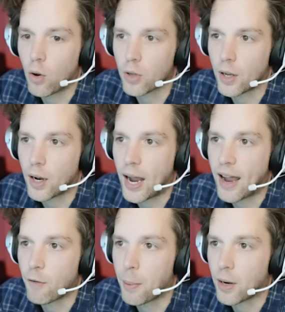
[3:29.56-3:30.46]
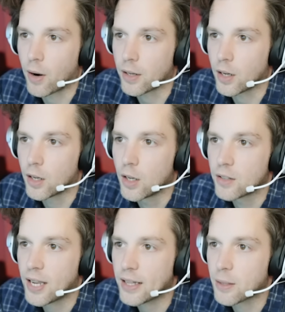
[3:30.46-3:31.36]
Hold on. I have a better idea.
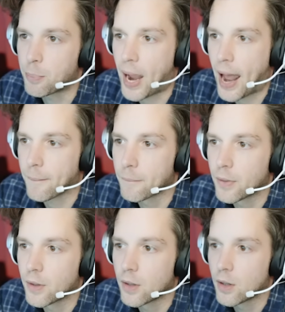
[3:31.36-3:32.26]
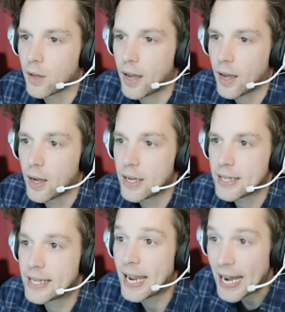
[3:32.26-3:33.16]
Take the bat.
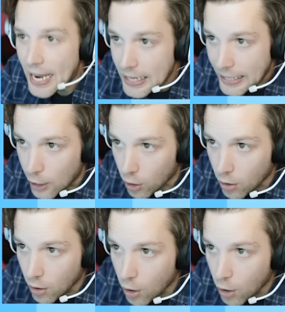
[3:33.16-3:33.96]
Get in here.